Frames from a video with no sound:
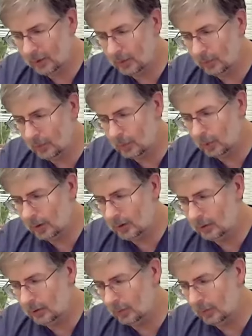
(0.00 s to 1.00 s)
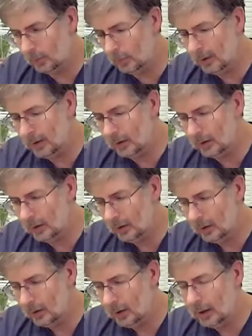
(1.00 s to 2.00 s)
the fruitiness of the mead
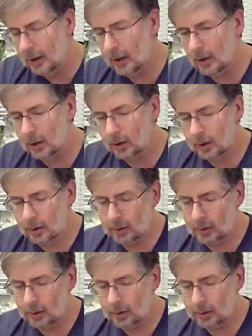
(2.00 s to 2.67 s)
here